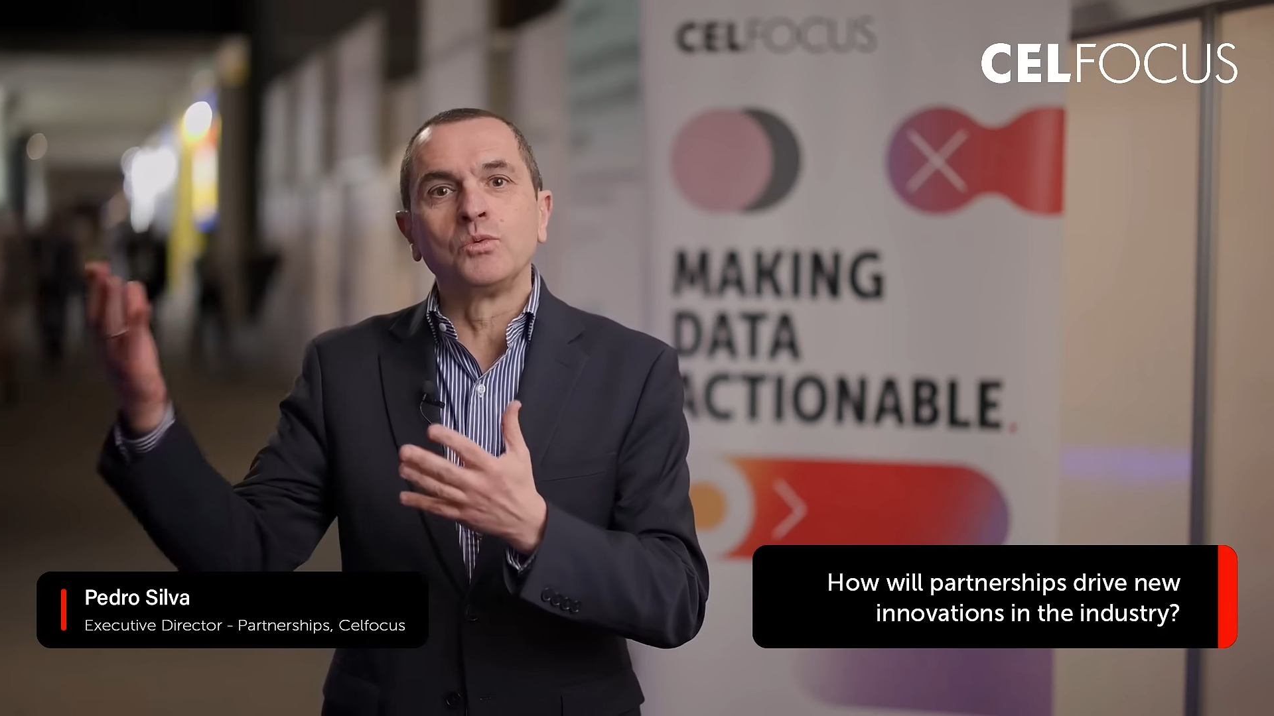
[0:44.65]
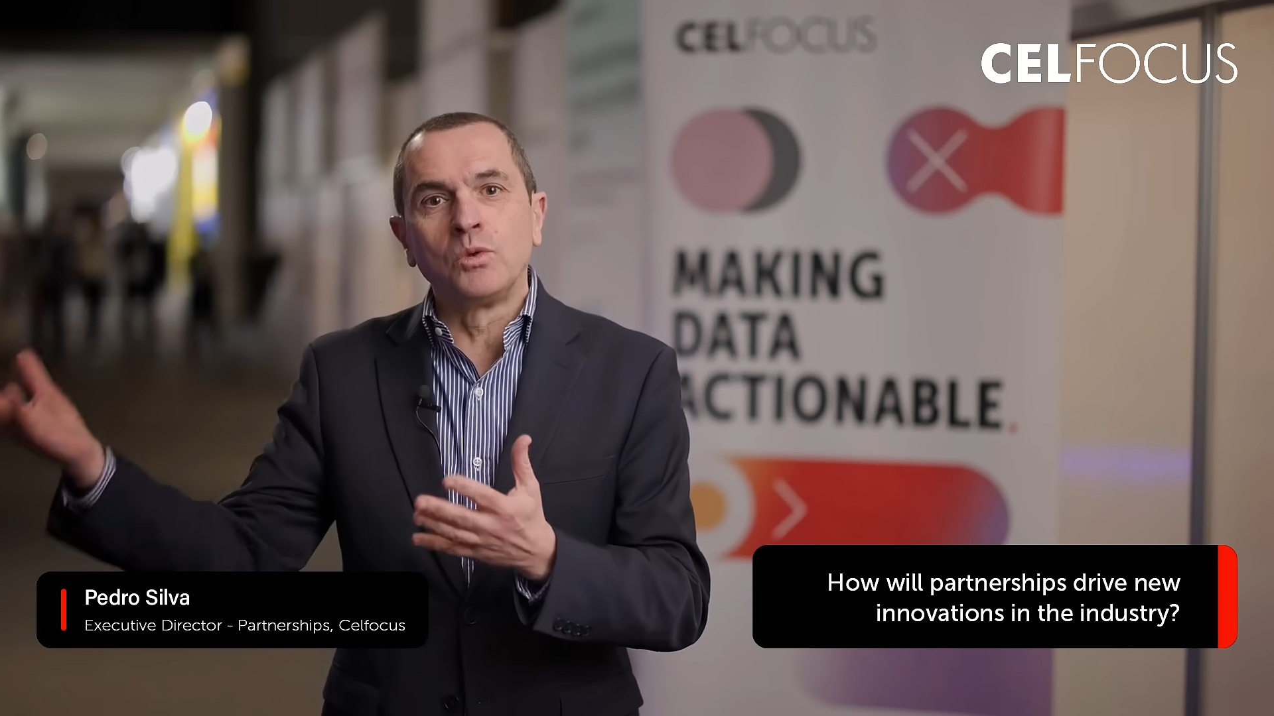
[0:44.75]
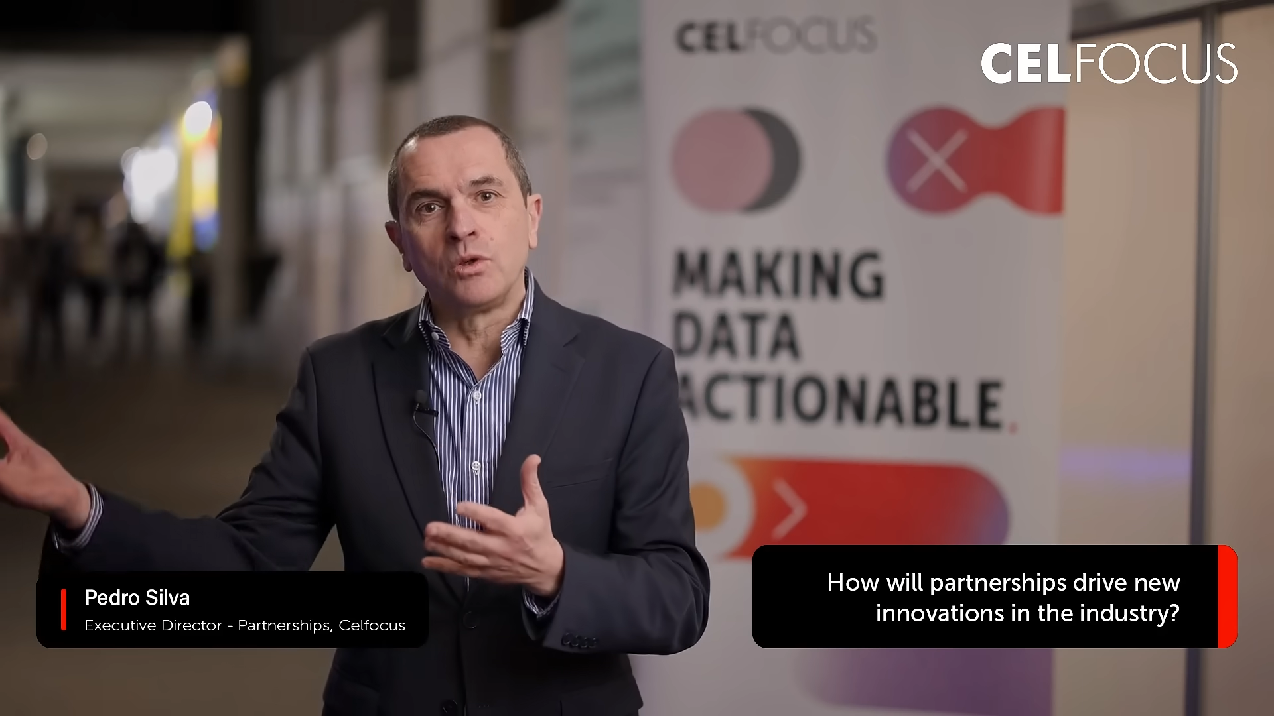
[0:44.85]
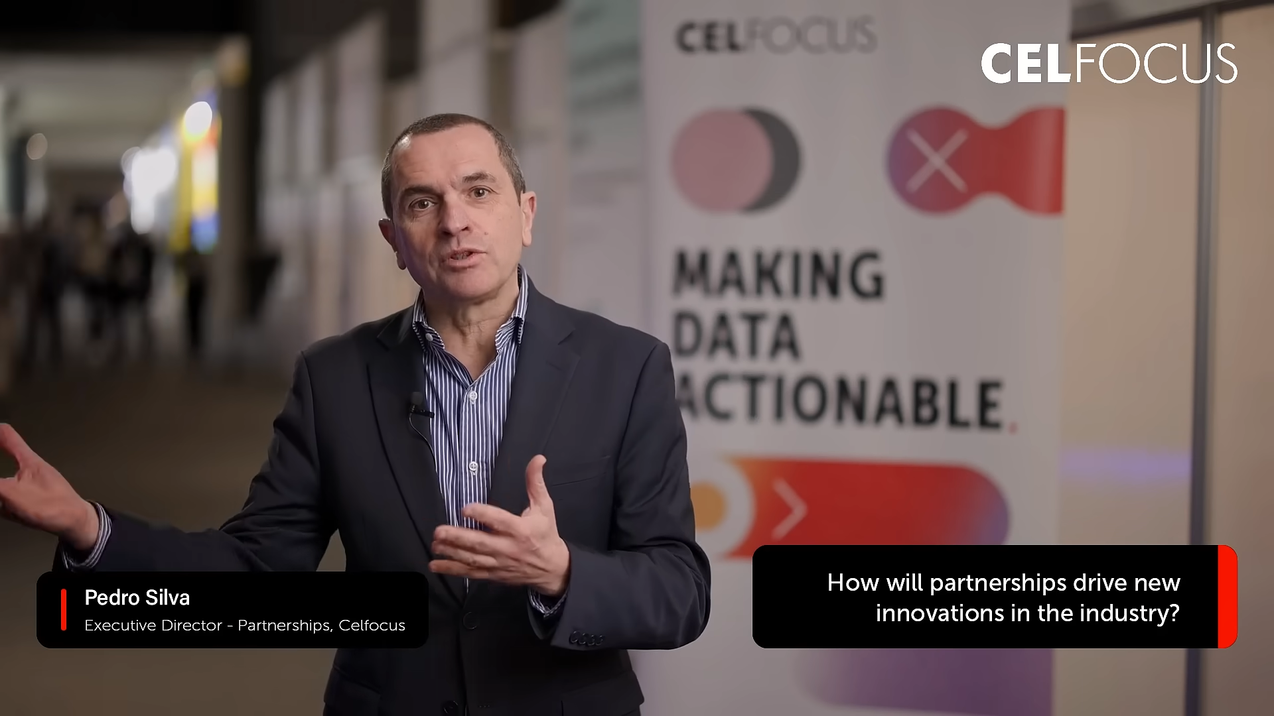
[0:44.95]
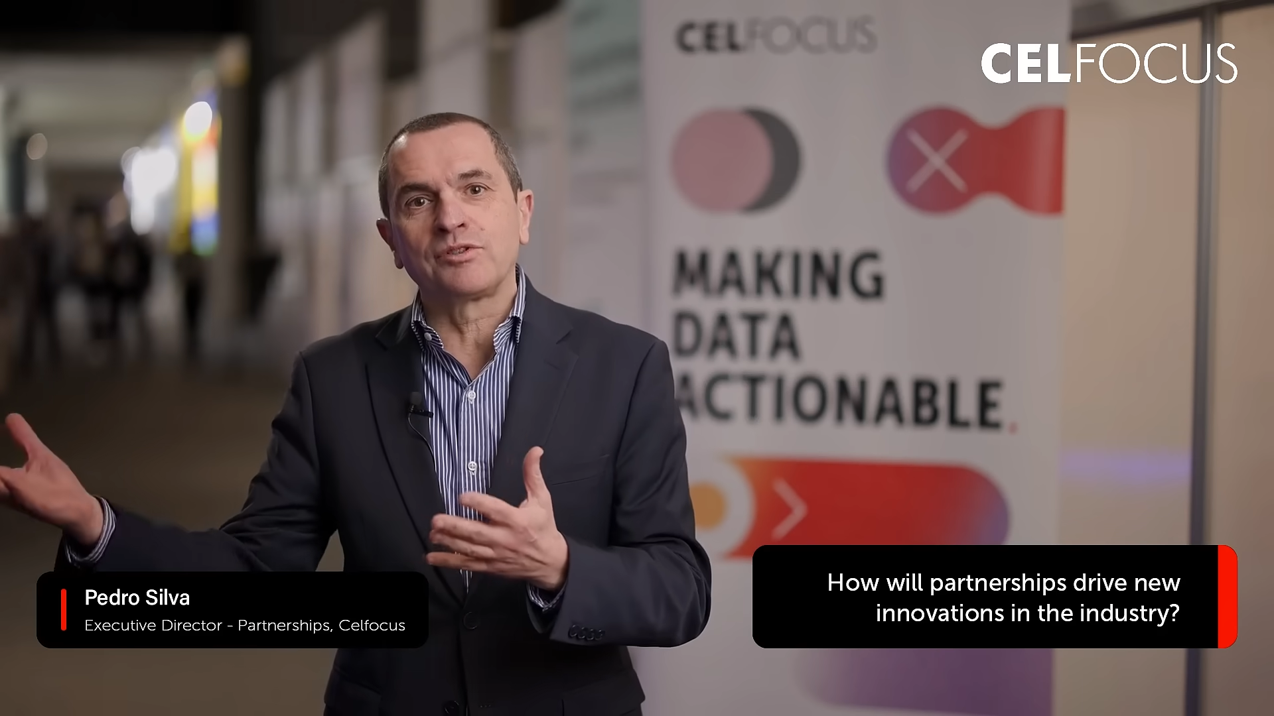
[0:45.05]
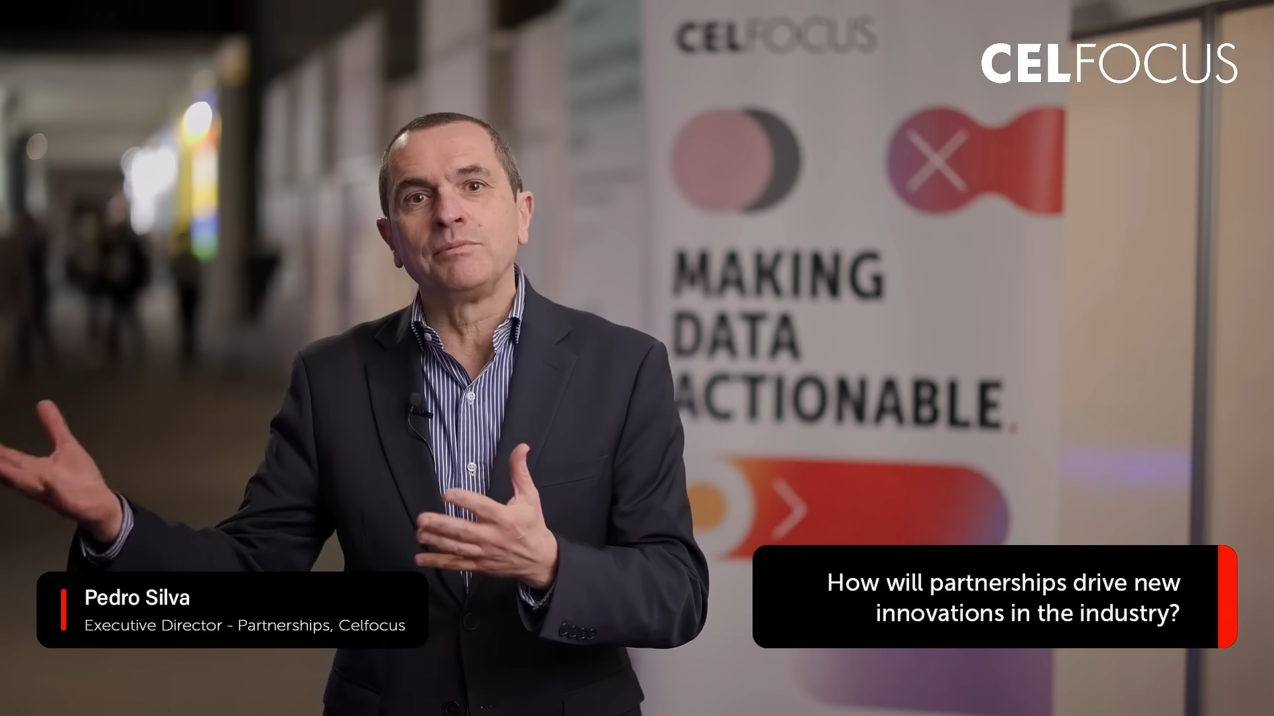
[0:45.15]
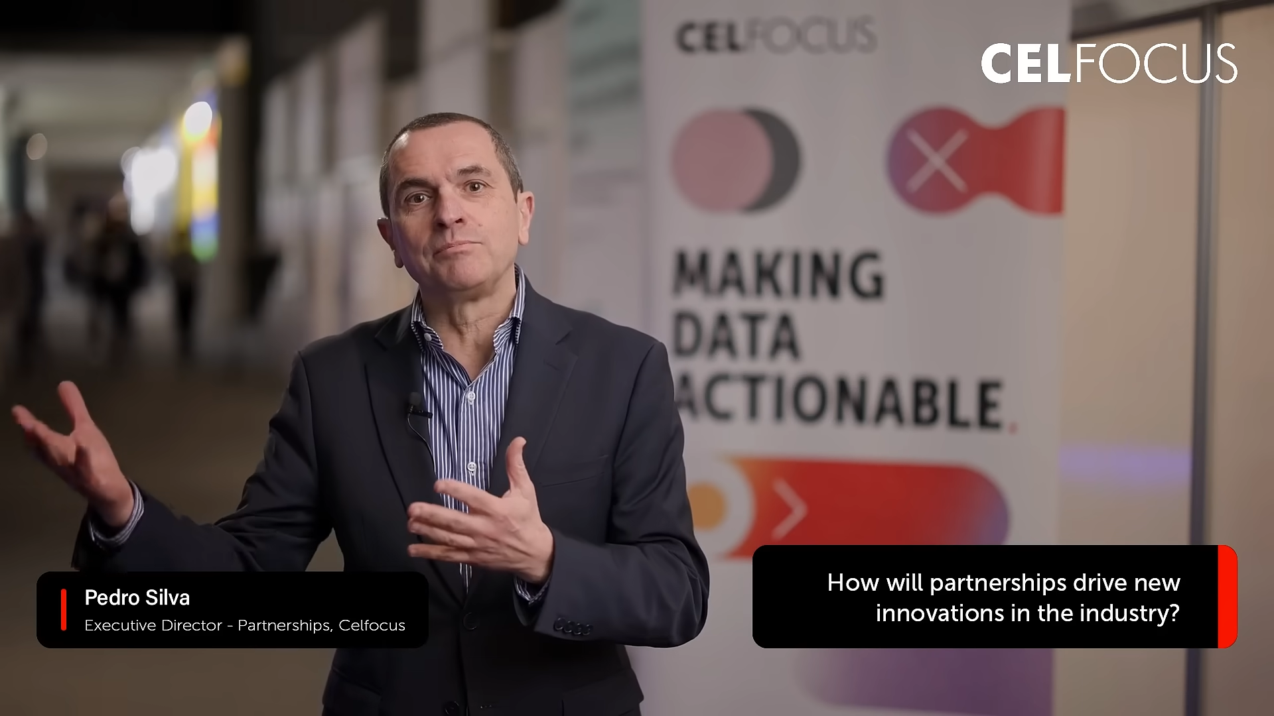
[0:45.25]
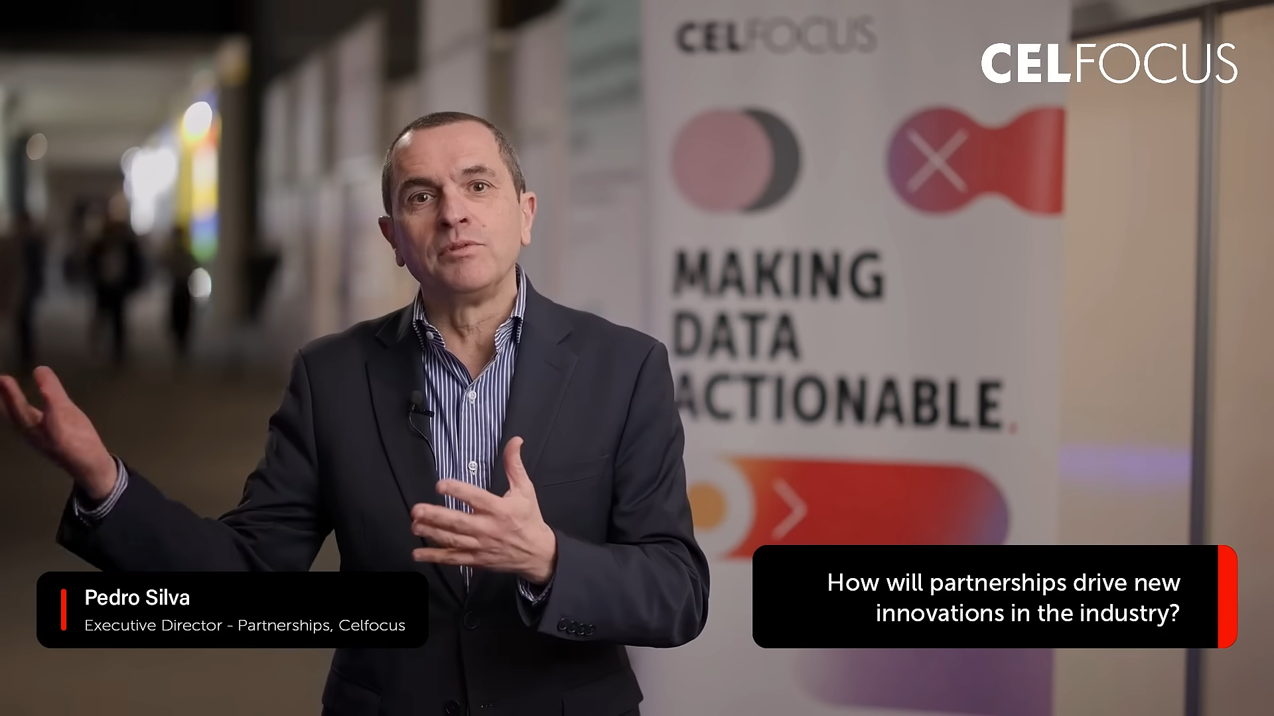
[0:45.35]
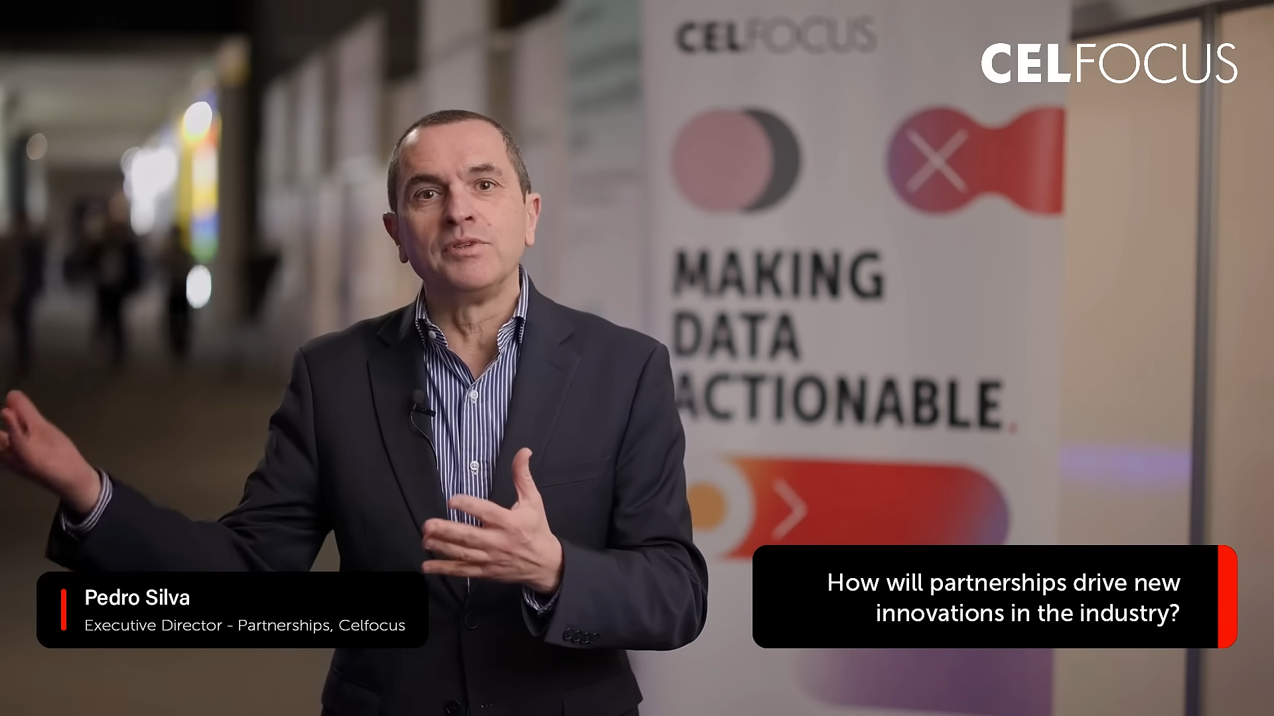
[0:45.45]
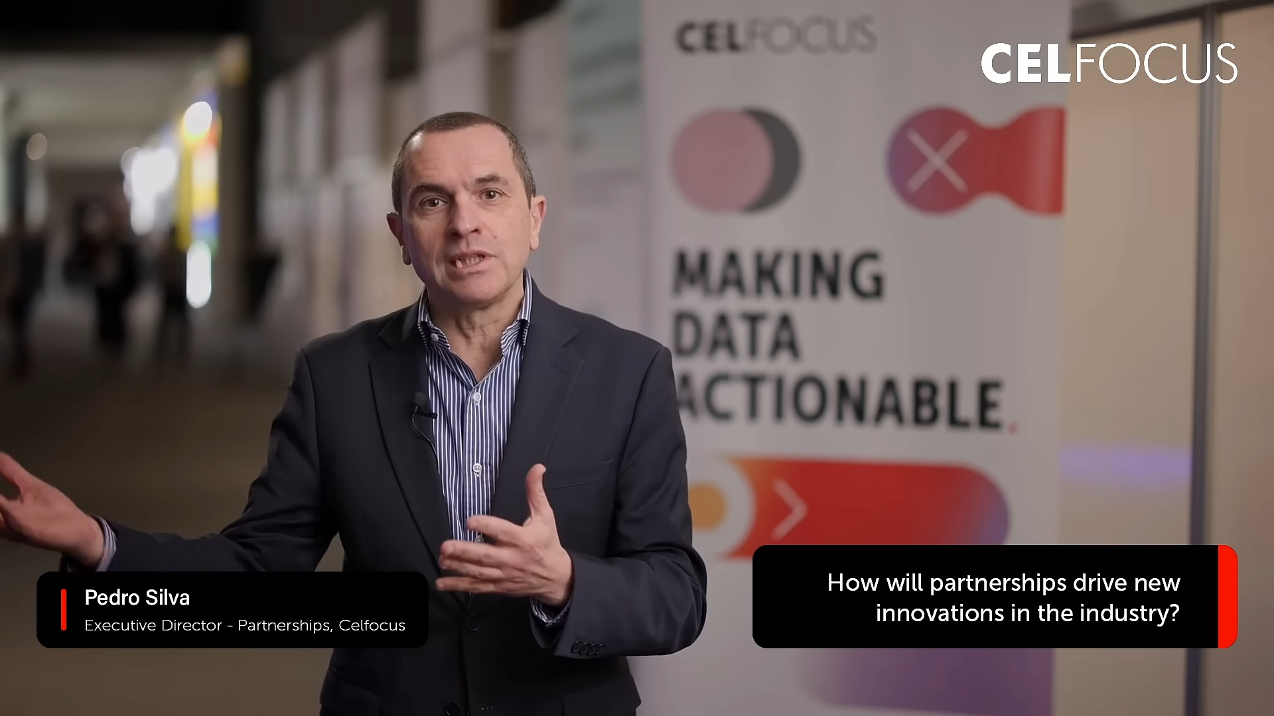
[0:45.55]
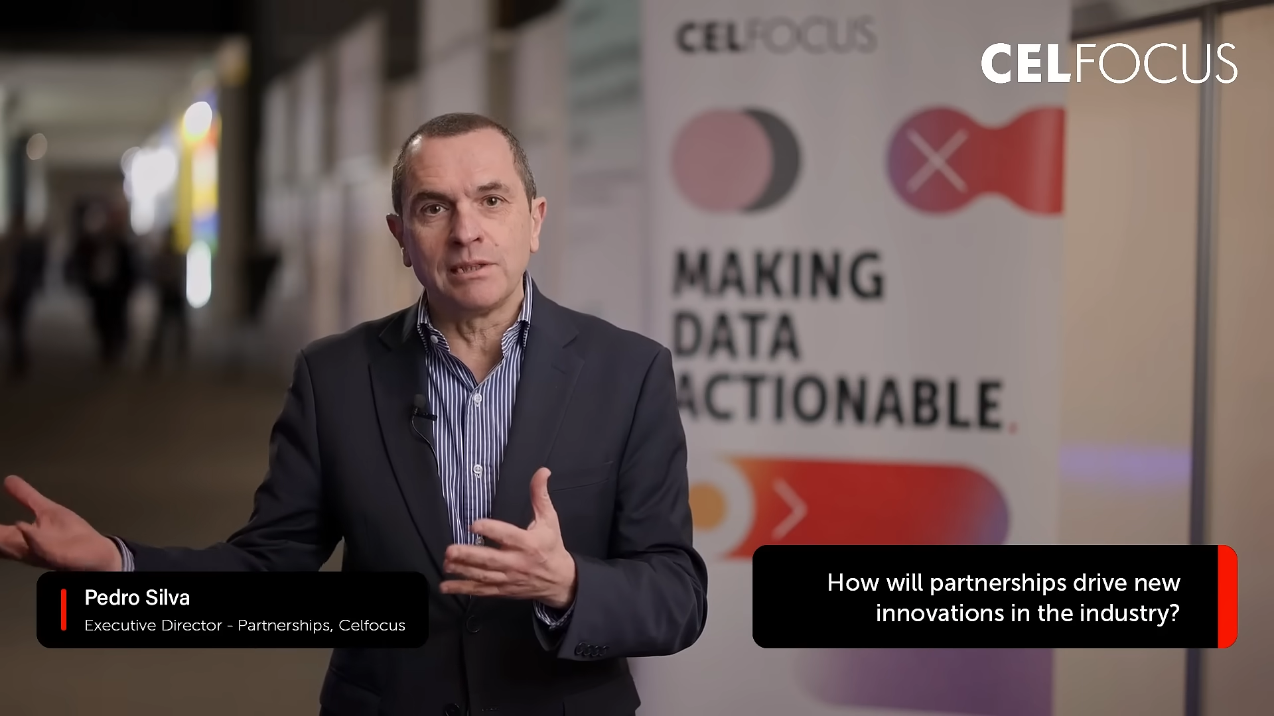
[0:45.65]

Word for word: towards improving